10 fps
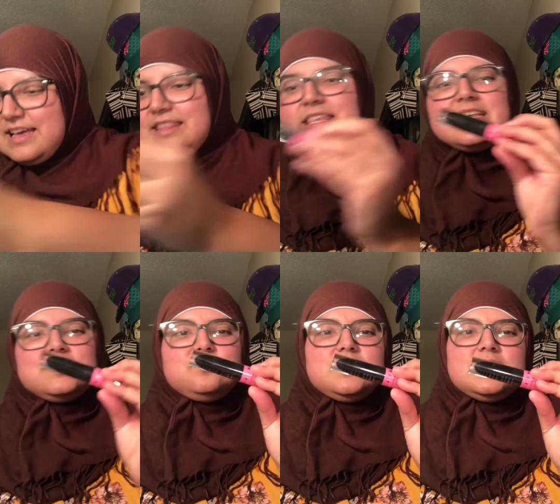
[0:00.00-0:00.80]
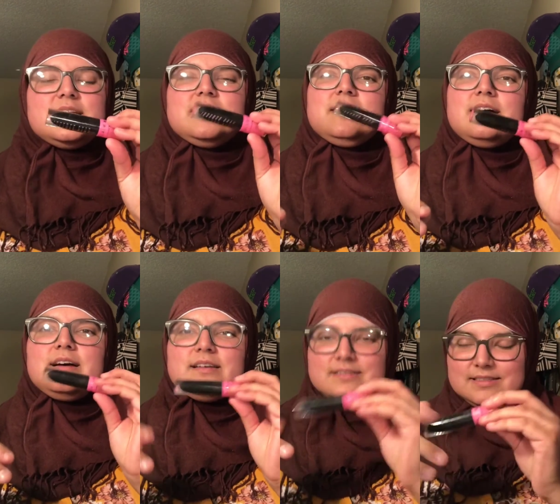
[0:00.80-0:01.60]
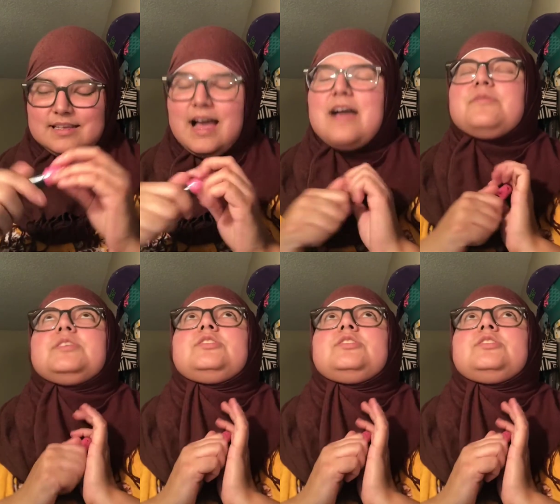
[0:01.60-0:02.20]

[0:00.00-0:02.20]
This one, I was